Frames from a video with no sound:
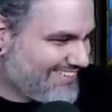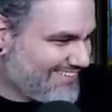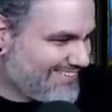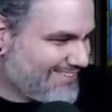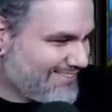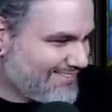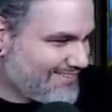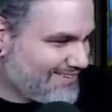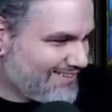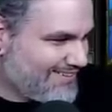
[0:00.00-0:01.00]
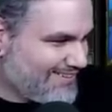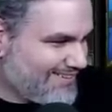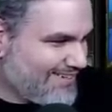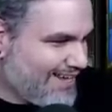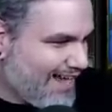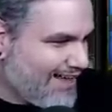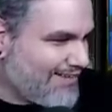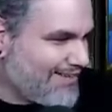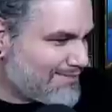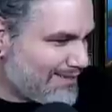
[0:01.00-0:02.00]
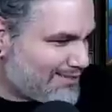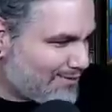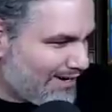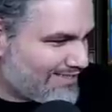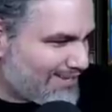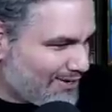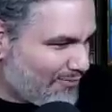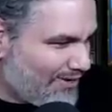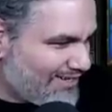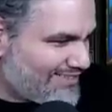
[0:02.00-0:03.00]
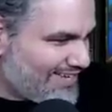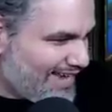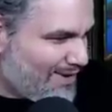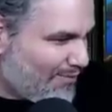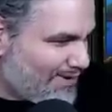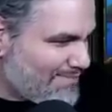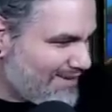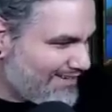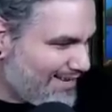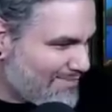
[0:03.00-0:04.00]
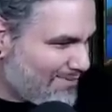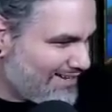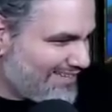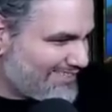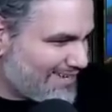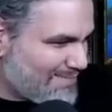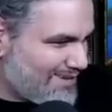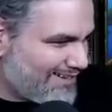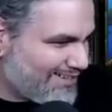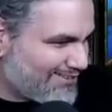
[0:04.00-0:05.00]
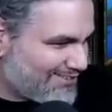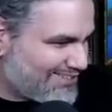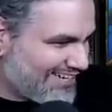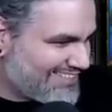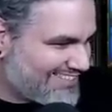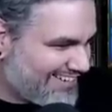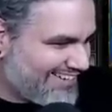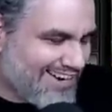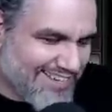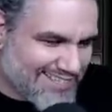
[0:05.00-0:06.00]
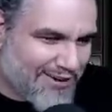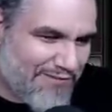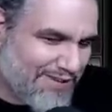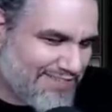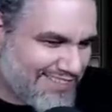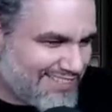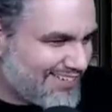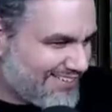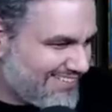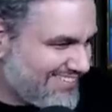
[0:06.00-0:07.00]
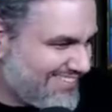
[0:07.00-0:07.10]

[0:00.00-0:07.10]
That's fair, that's fair. How loud is Mike snoring on a scale of 1 to 10? 1 being light breathing, 10 being literal chainsaw. It's like 52.